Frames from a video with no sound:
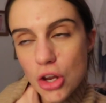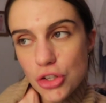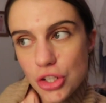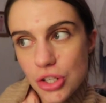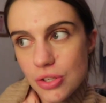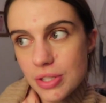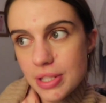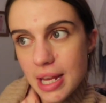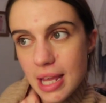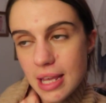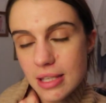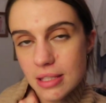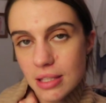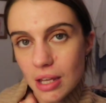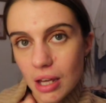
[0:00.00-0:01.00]

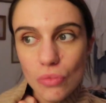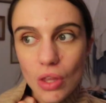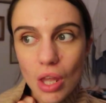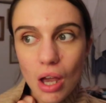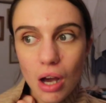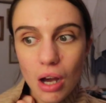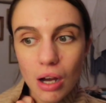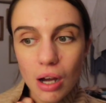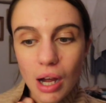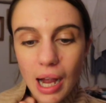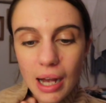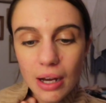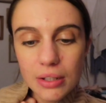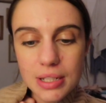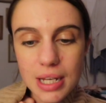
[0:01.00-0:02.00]
Tuesdays are
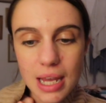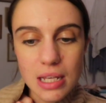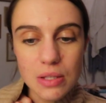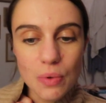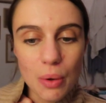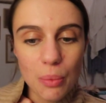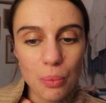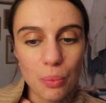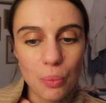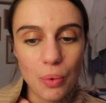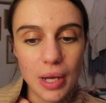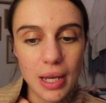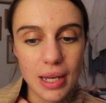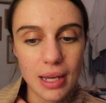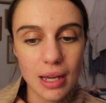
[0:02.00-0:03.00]
our days where
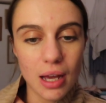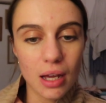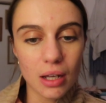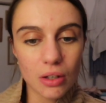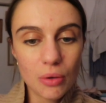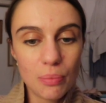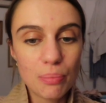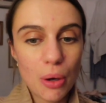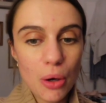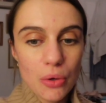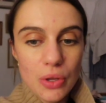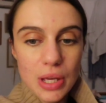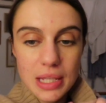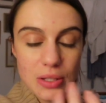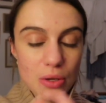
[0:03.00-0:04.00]
we are
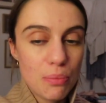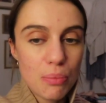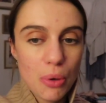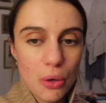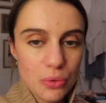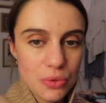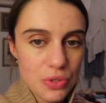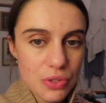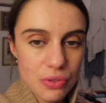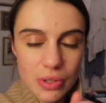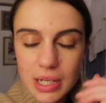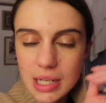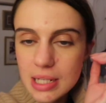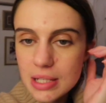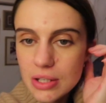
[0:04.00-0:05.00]
compul it's
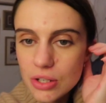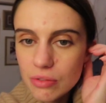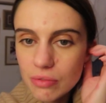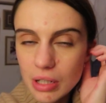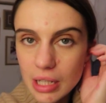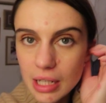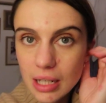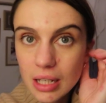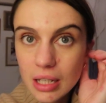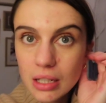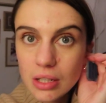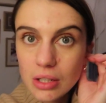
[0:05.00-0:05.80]
compulsory so you really